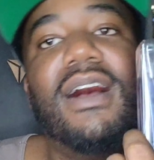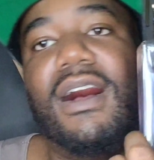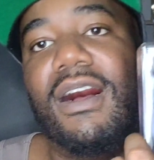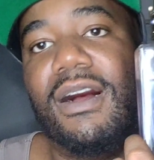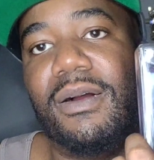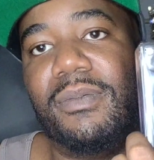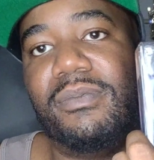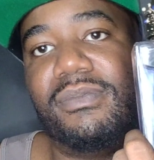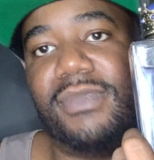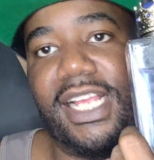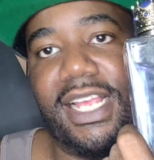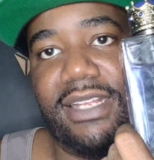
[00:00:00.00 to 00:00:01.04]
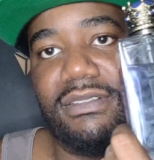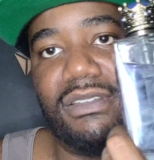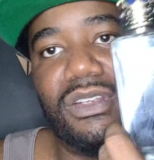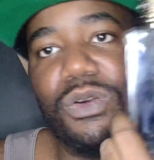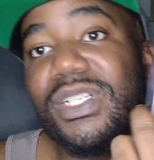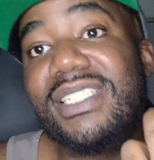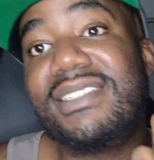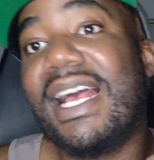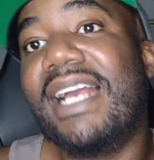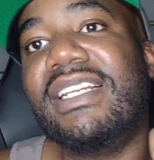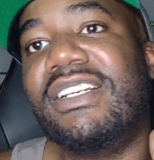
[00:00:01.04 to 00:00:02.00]
And throw a
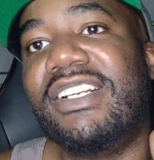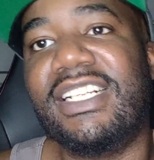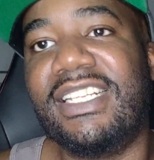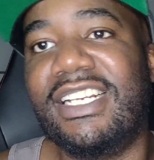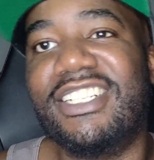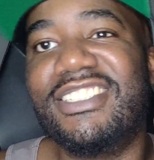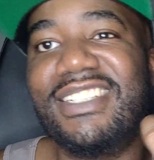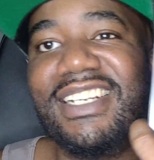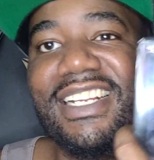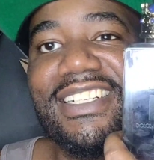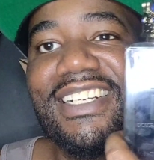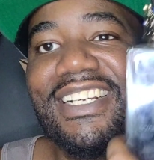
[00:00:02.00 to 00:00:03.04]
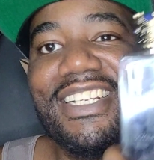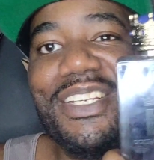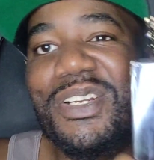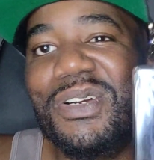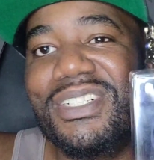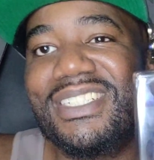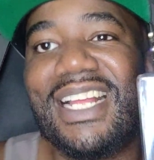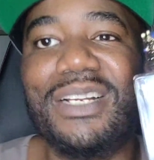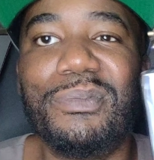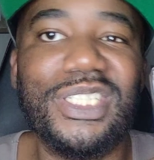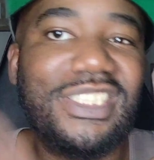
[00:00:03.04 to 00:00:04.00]
designer in there so that, it's
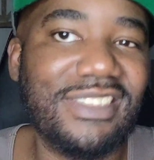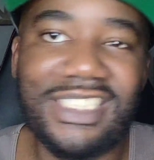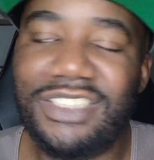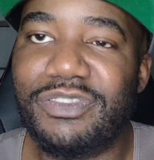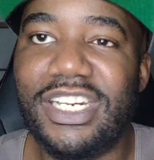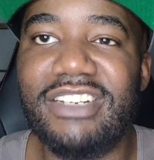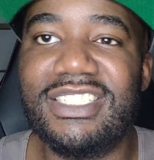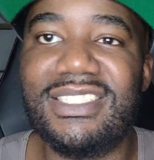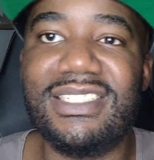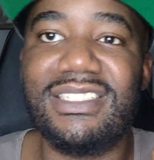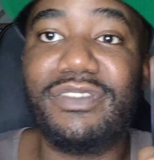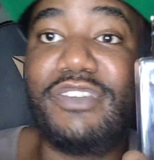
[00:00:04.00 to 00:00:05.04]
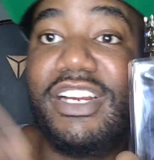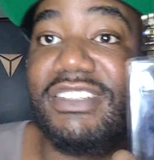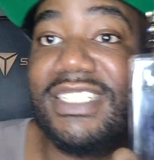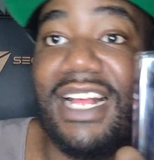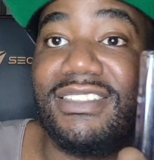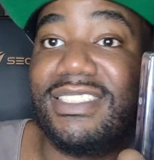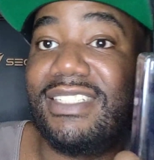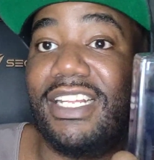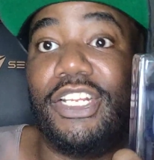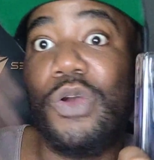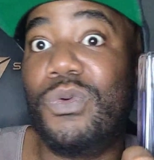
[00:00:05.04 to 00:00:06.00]
not a bunch of niche fragrances or fragrance houses
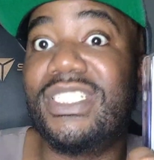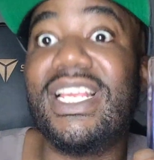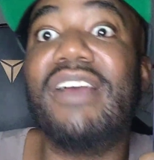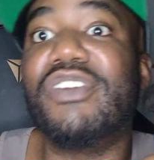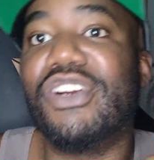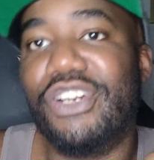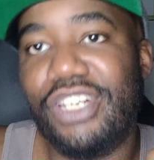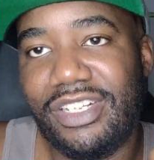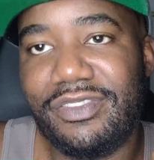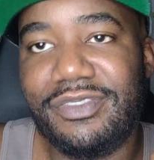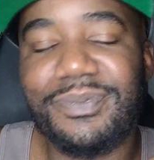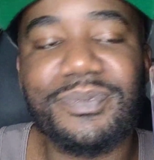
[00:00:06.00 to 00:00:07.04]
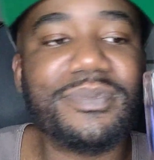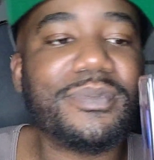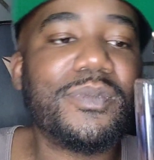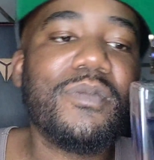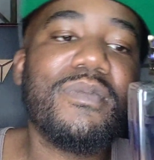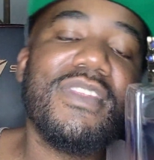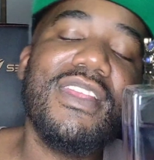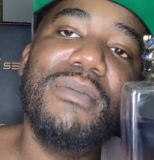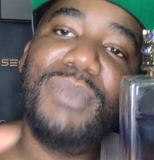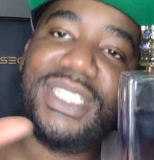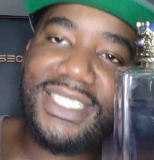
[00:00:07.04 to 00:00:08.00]
that no one's ever heard of.
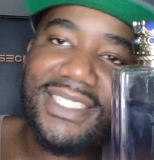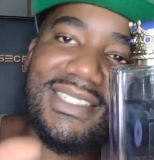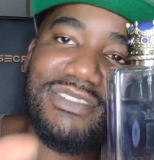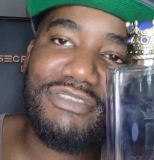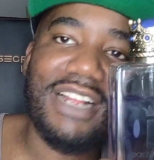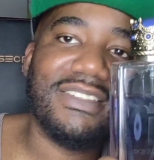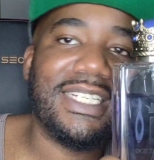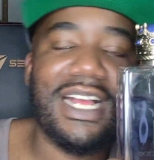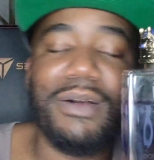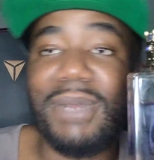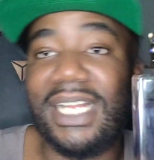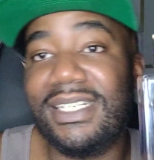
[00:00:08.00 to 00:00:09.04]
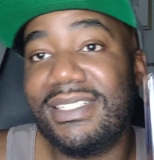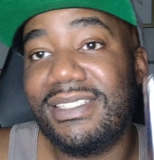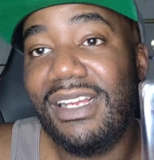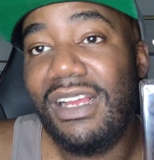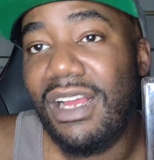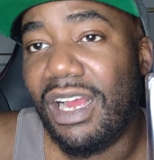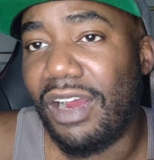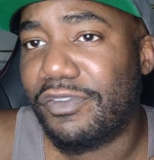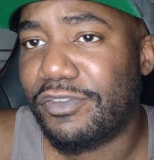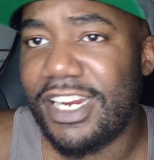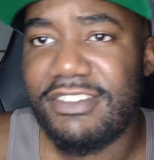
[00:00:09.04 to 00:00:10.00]
But this is rounding out my list
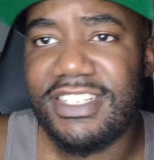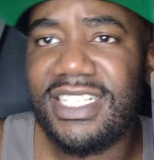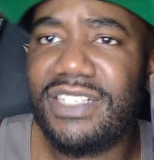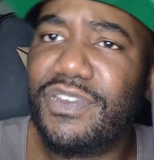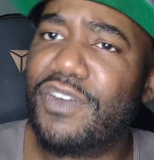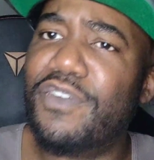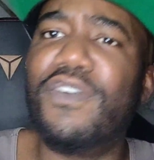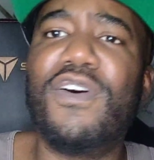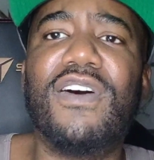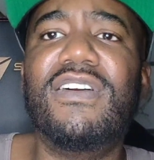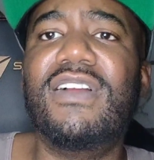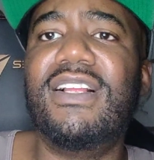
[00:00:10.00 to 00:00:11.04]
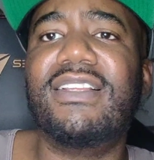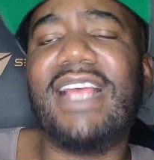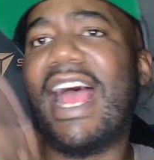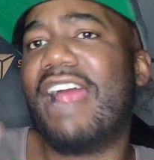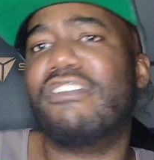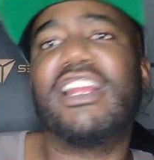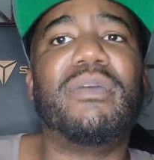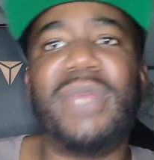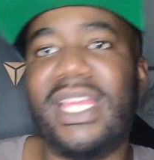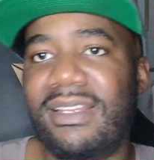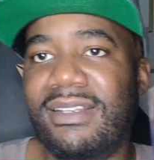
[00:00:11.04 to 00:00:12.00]
of fragrances for the fall that I
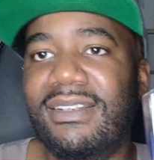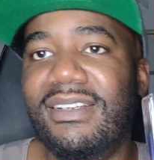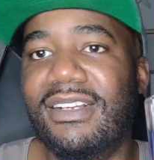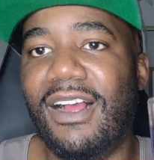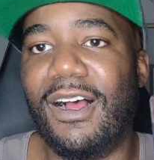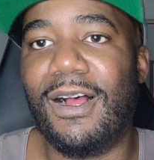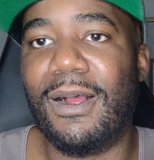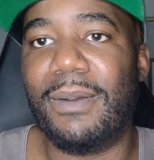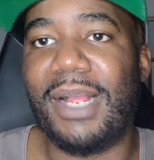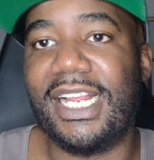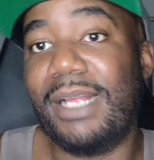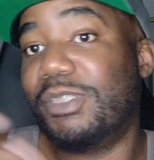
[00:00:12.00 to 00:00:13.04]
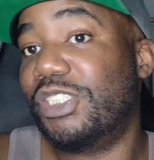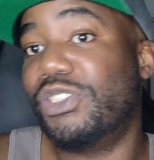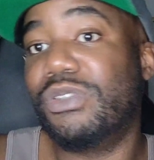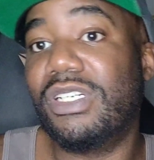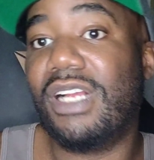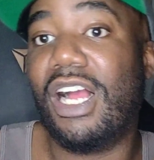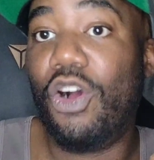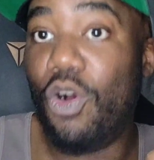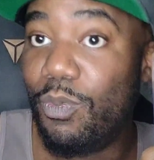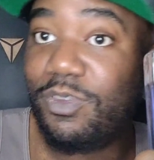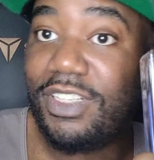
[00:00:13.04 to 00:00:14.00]
recommend. I kept it short.
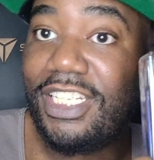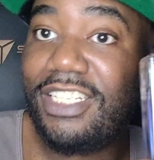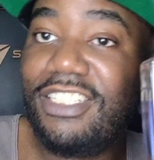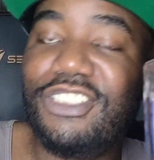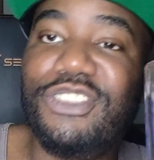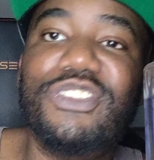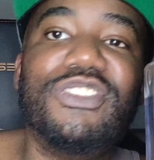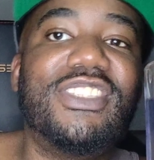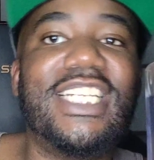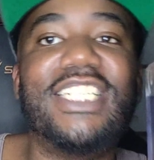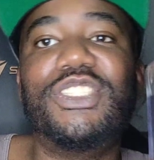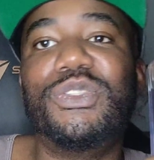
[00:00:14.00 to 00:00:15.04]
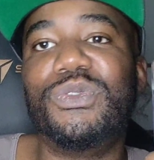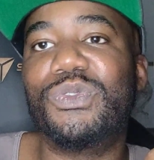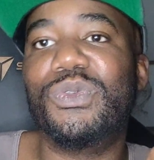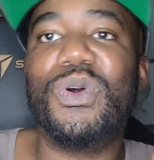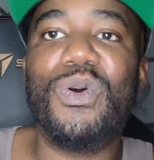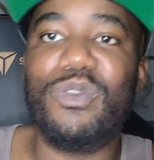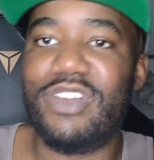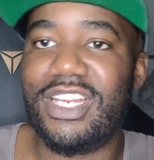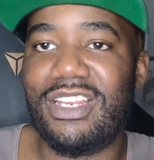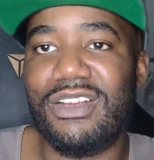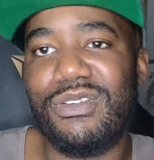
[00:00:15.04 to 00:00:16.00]
Hopefully you stay tuned through the whole
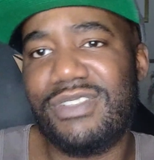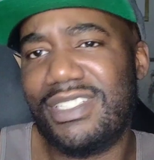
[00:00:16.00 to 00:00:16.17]
video.